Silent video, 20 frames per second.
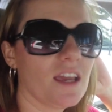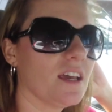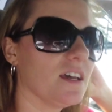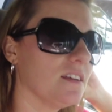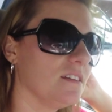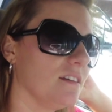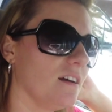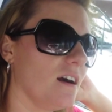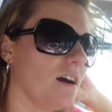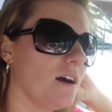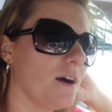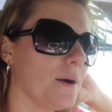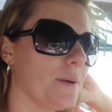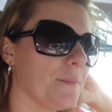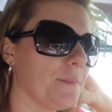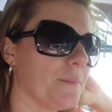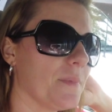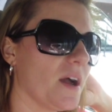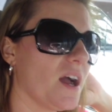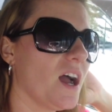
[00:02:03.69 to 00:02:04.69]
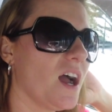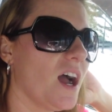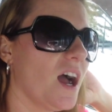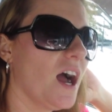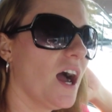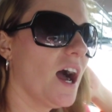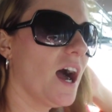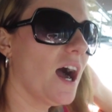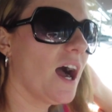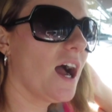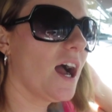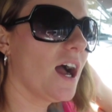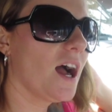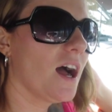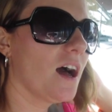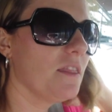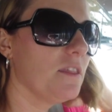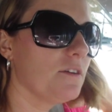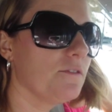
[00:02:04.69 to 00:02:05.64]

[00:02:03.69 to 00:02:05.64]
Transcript: and um, uh,